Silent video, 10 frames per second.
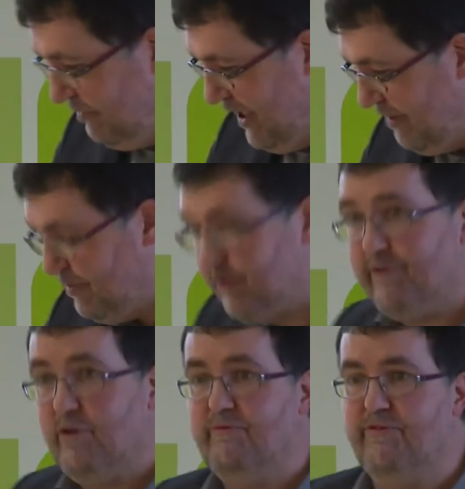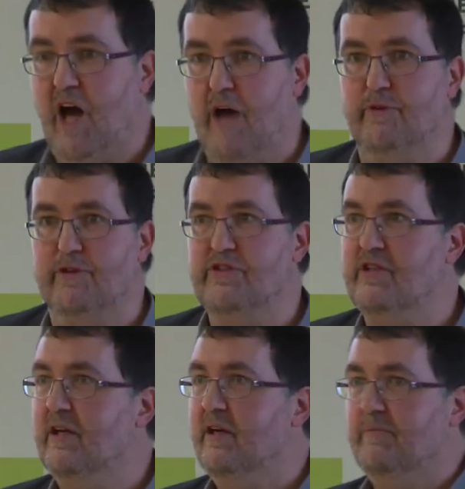development from
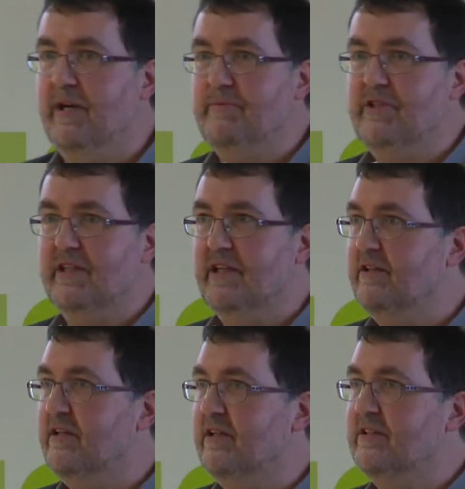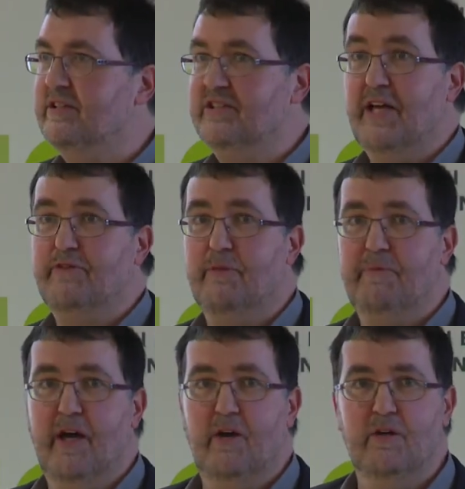Flanders. Perhaps you can uh, stand up
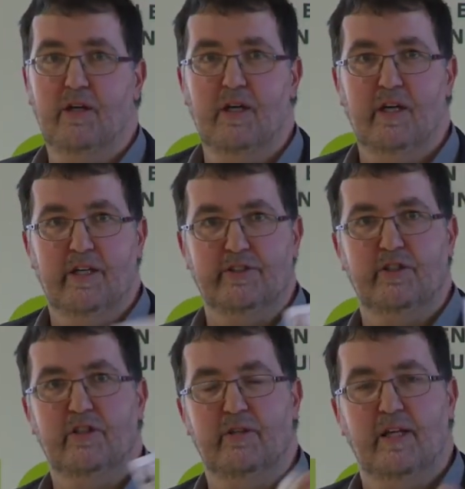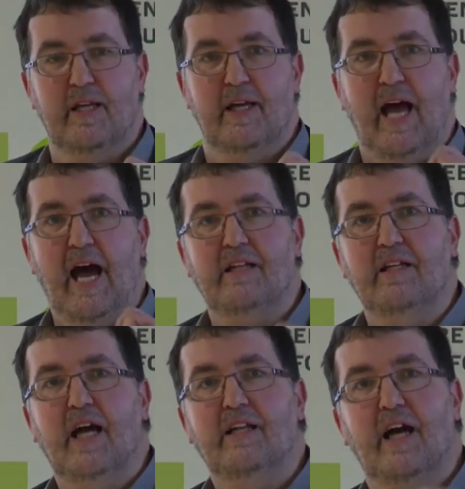now. So I'll,
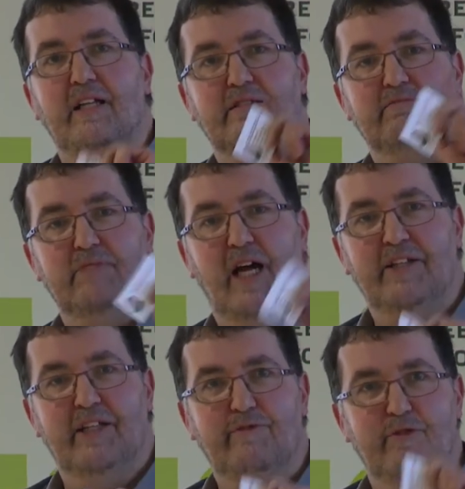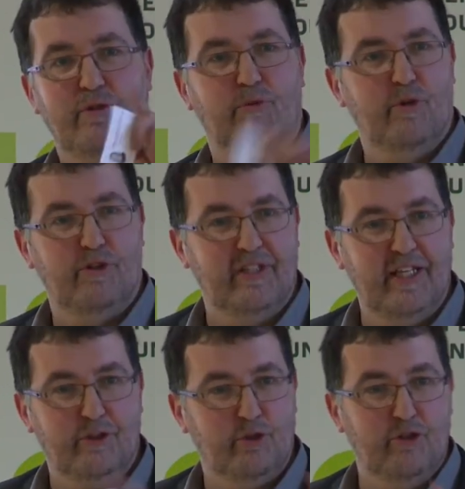I'll, I'll, I'll, give you a word
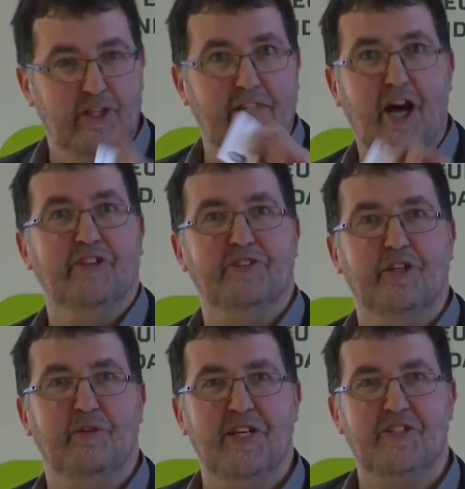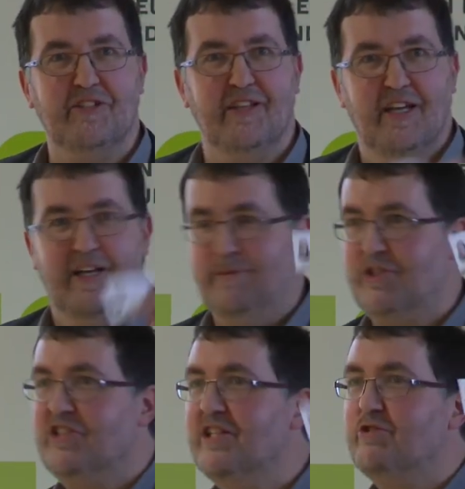later or you can ask a question,
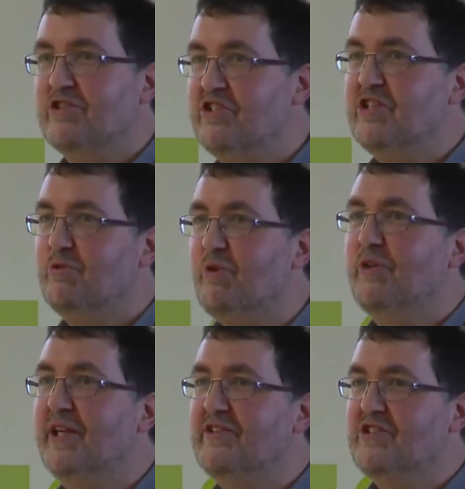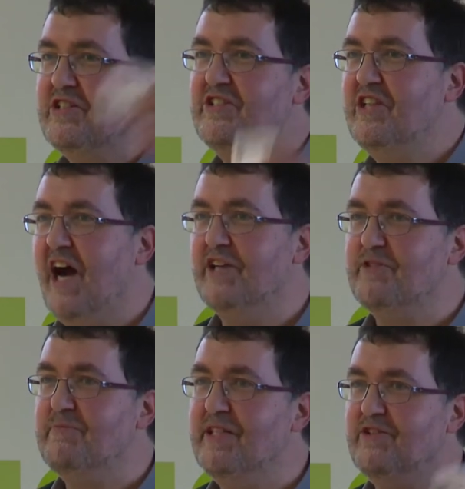but she's, she's running. She, she
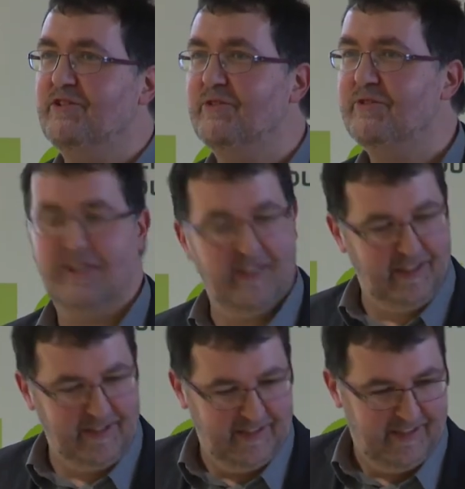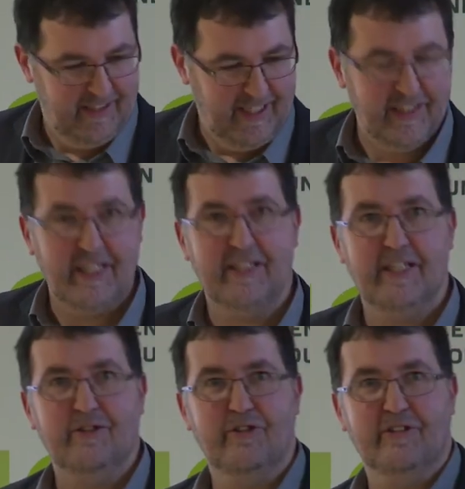asked me to, uh, in, in,
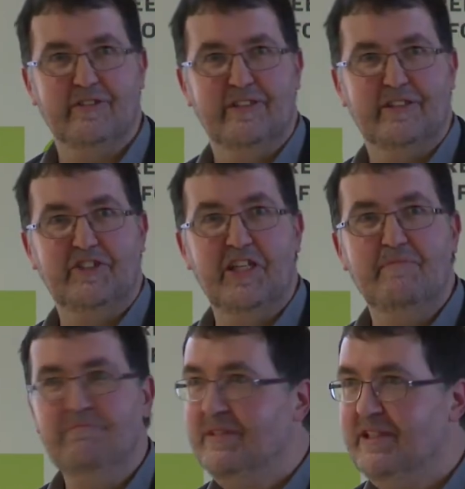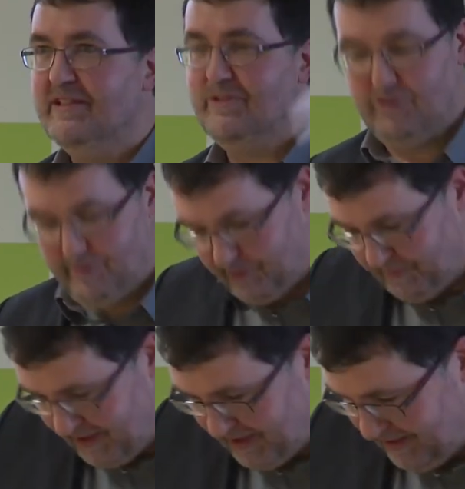in her uh, team, to, to
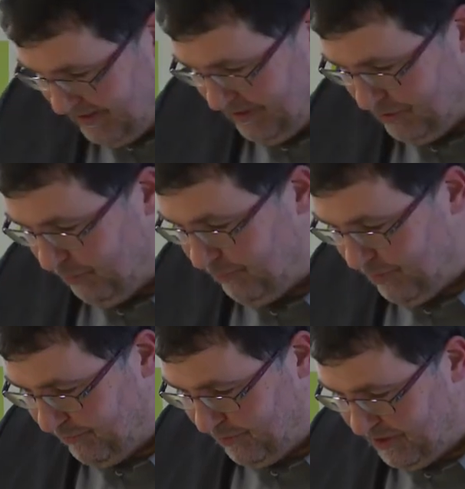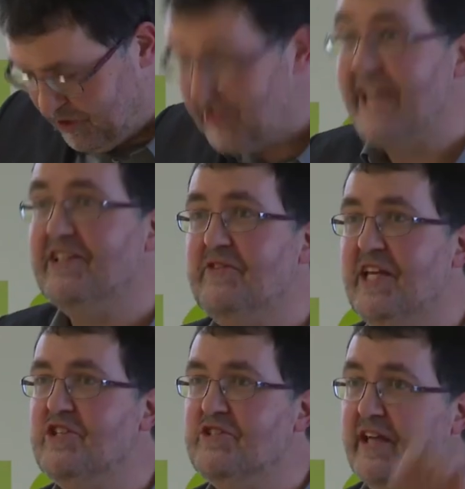be, uh, so for, for the United
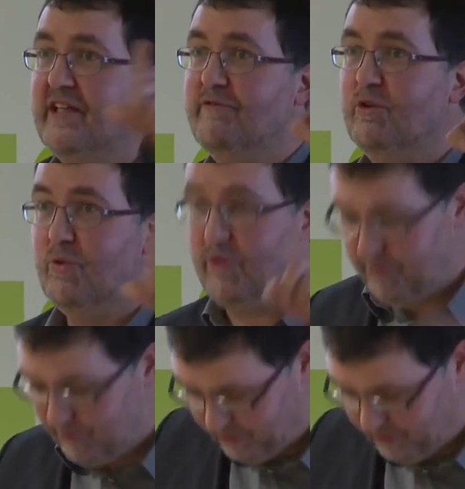Nations, I give the word to